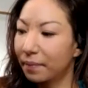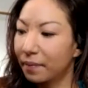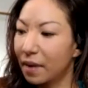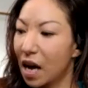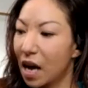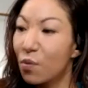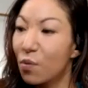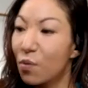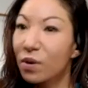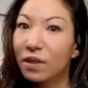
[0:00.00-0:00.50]

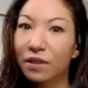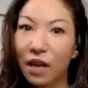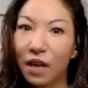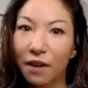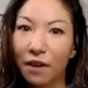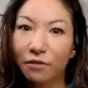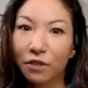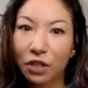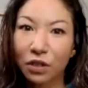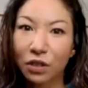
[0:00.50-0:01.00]
I would love
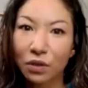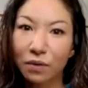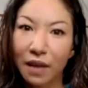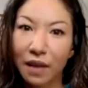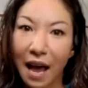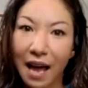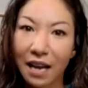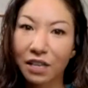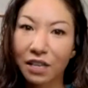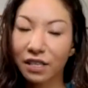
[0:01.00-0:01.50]
to do
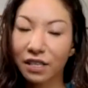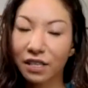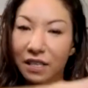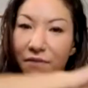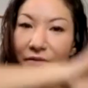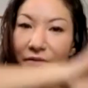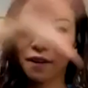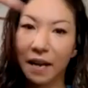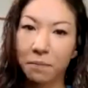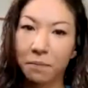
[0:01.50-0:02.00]
that and just
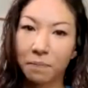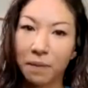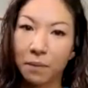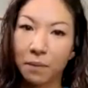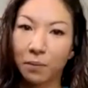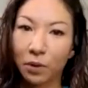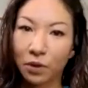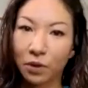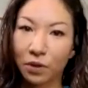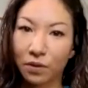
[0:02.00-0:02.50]
invite
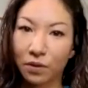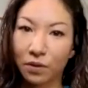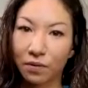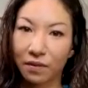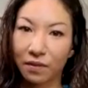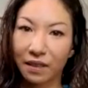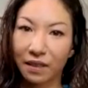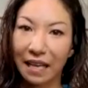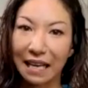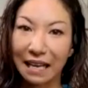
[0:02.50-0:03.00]
people to
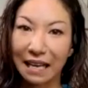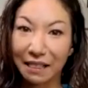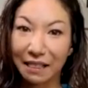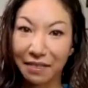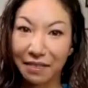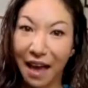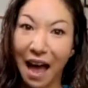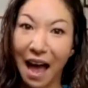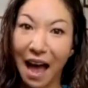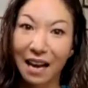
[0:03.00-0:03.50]
like
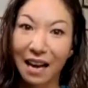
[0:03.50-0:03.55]
that.